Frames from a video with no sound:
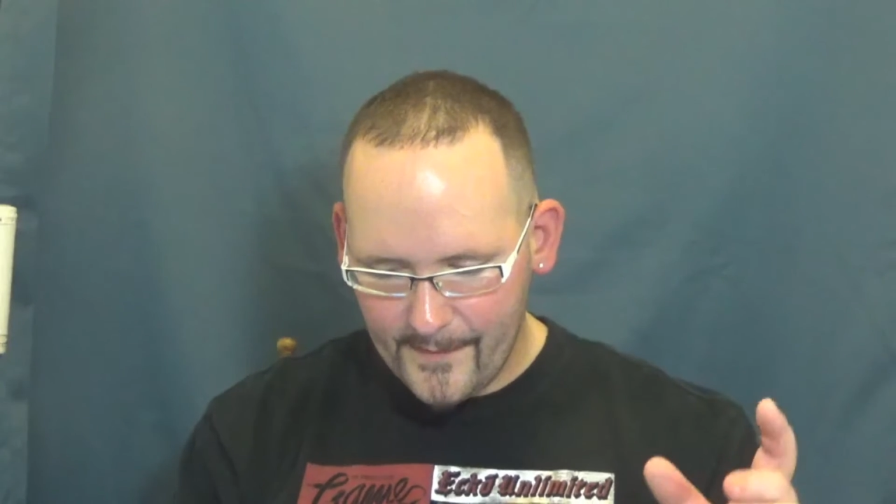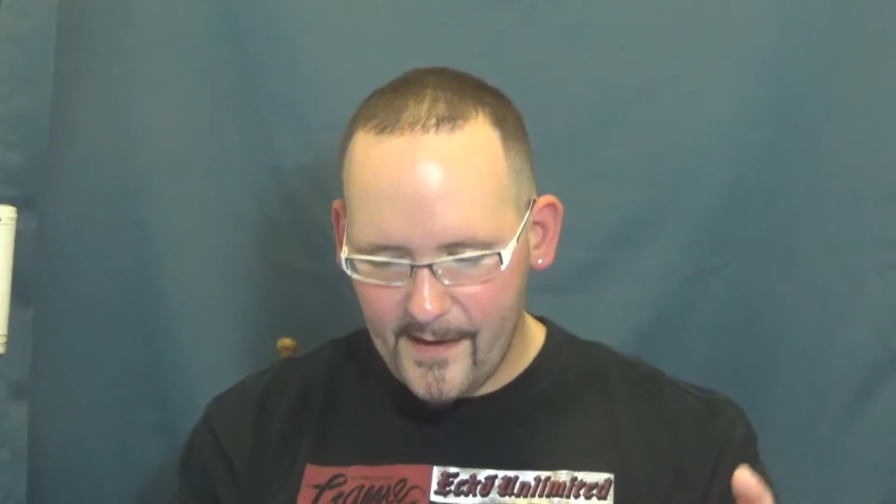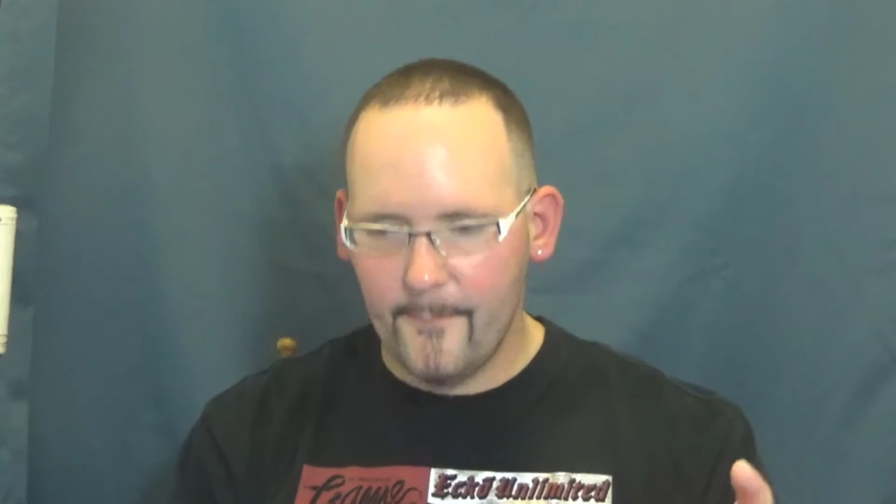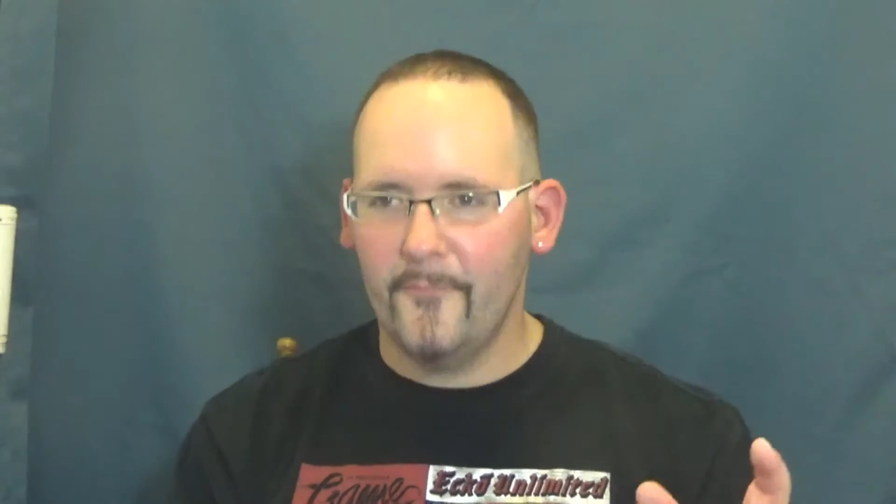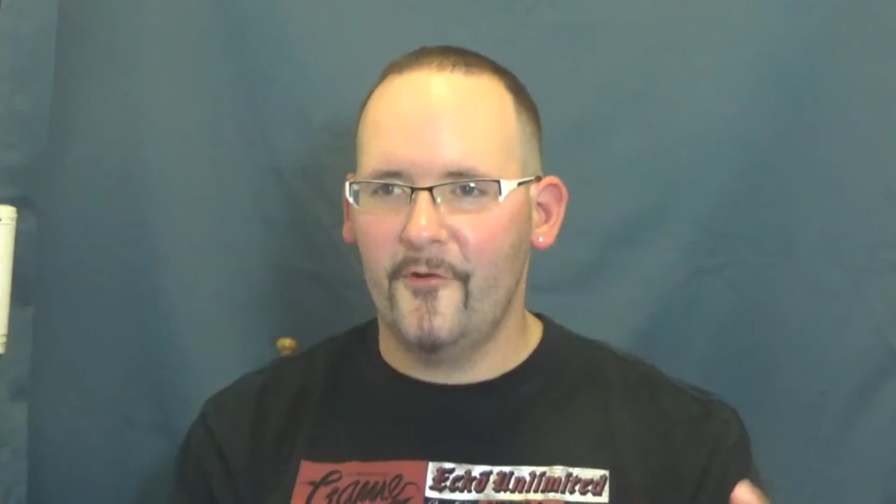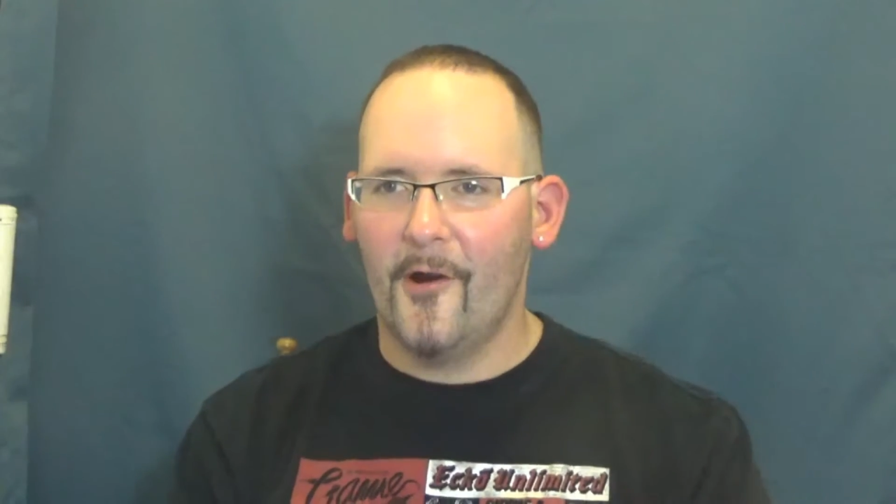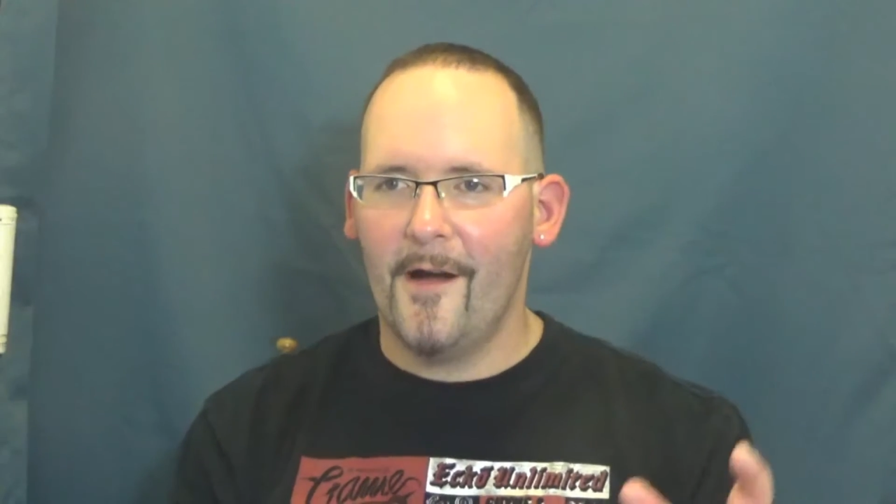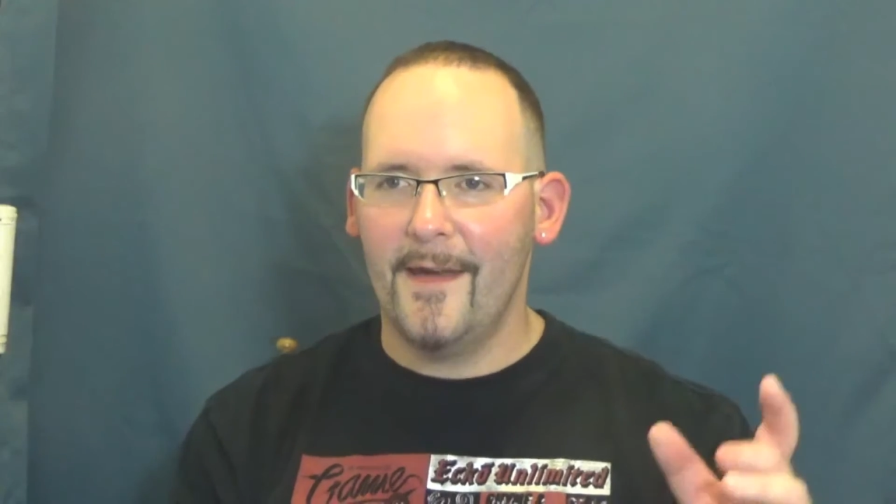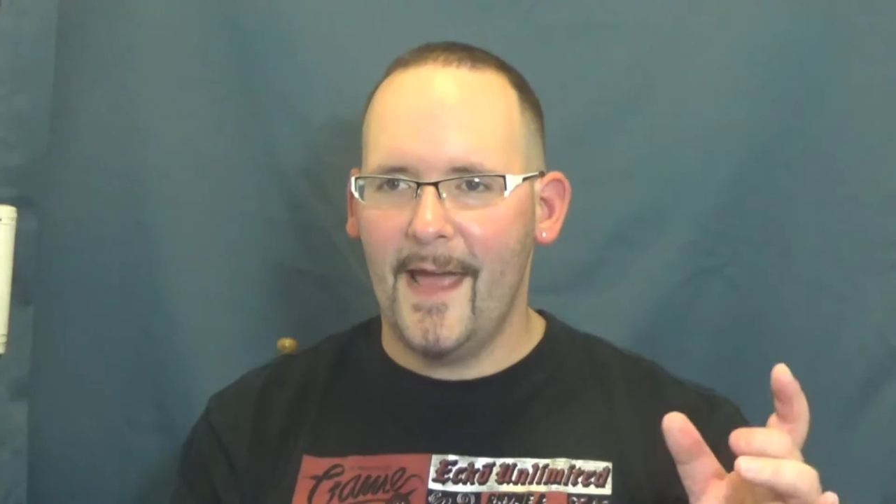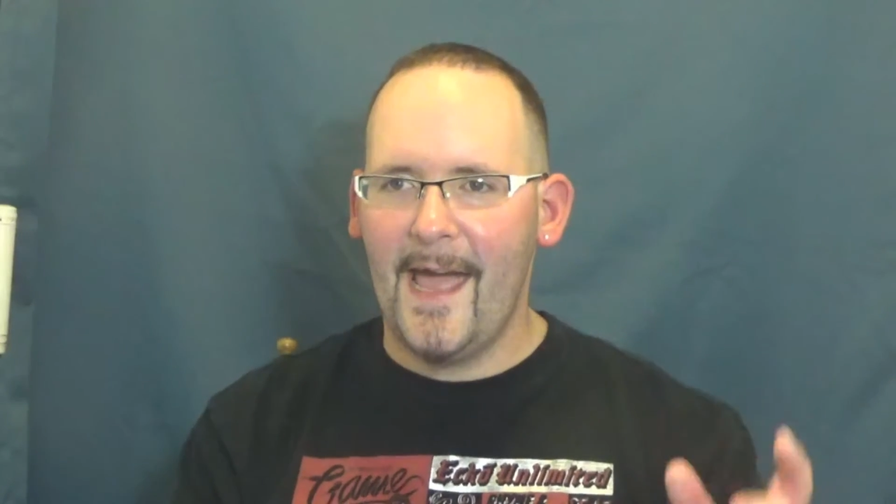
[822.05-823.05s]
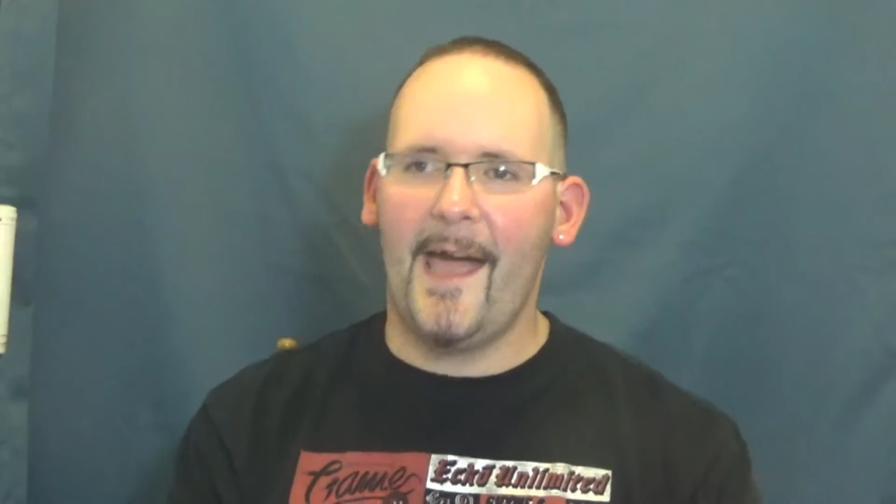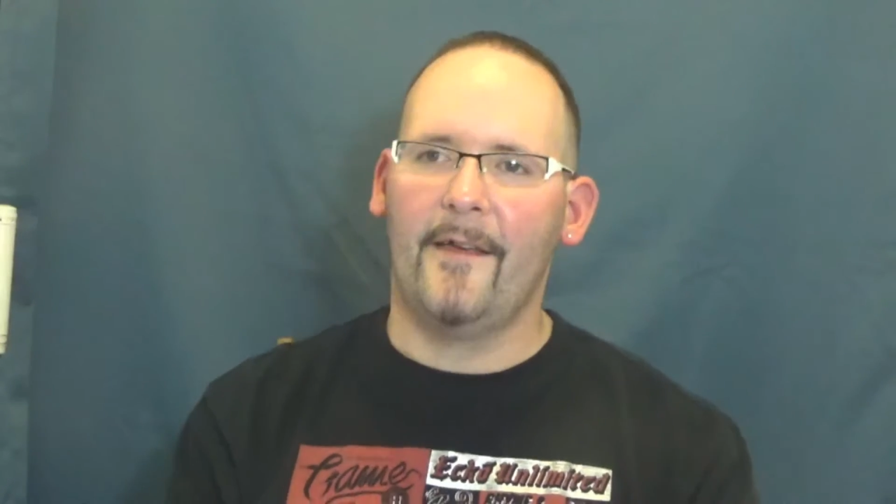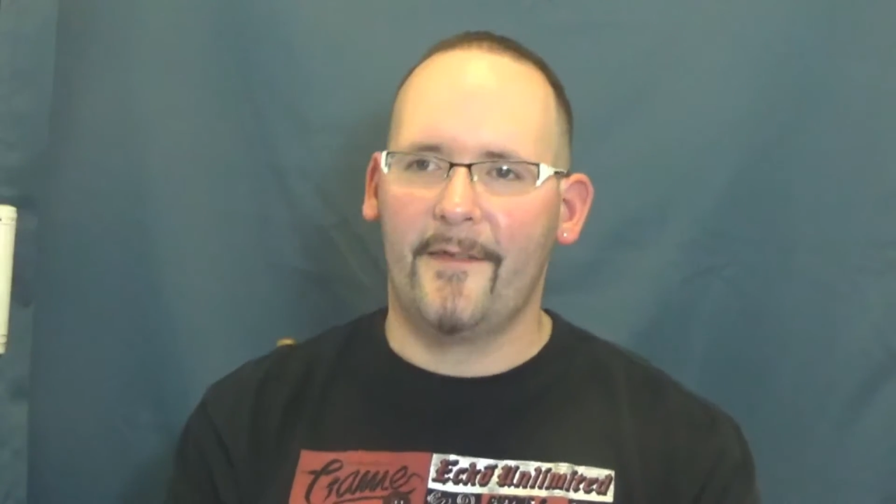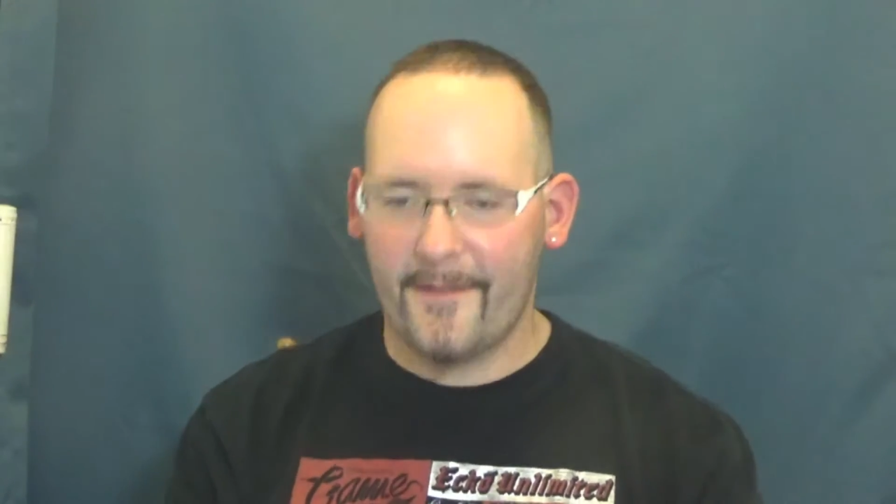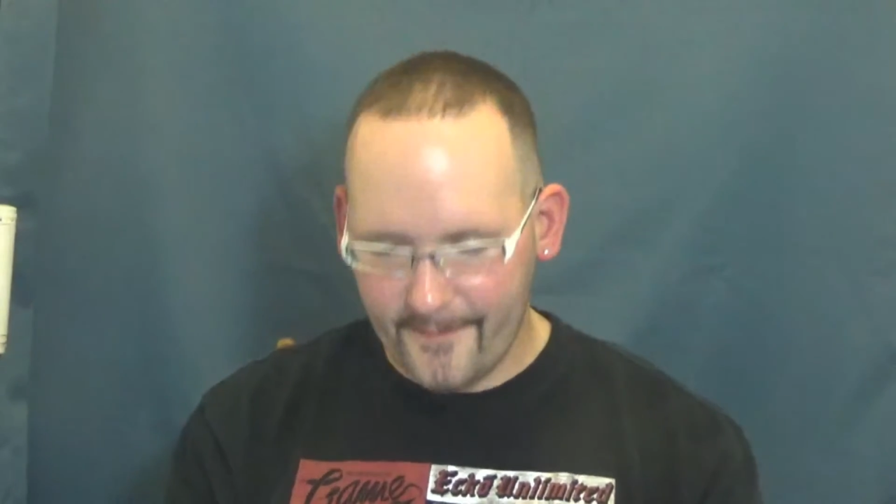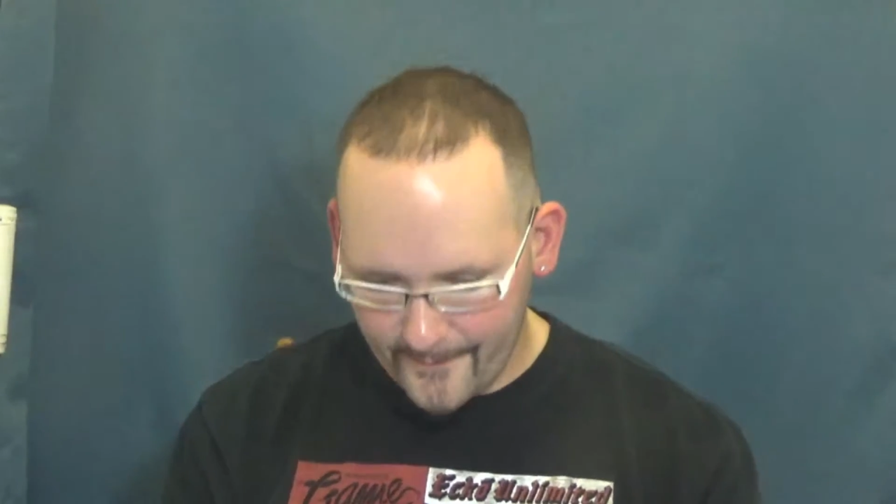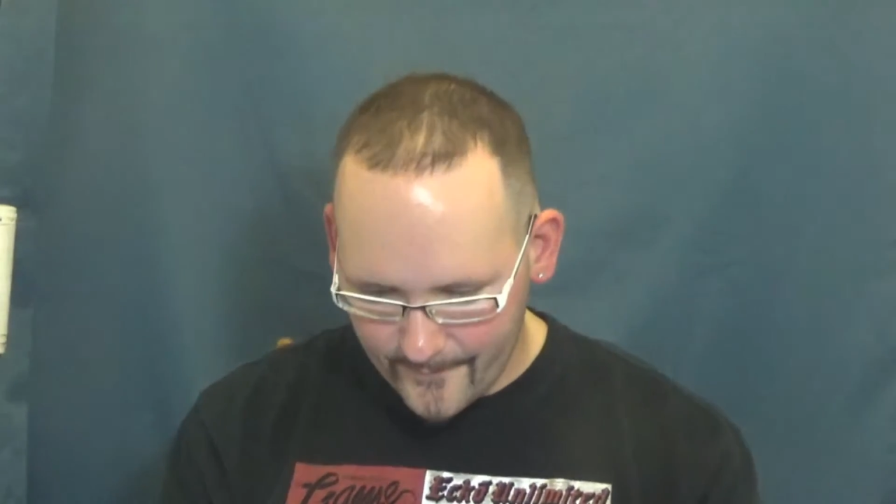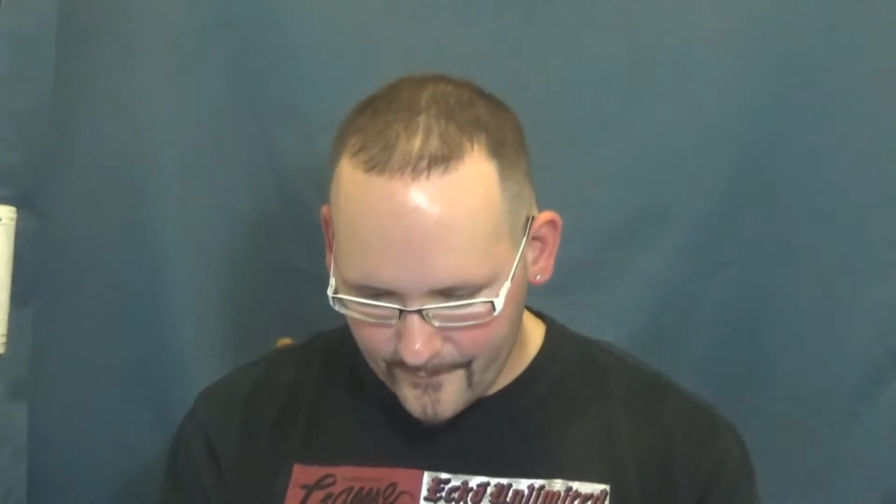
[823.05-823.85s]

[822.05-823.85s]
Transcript: named John S.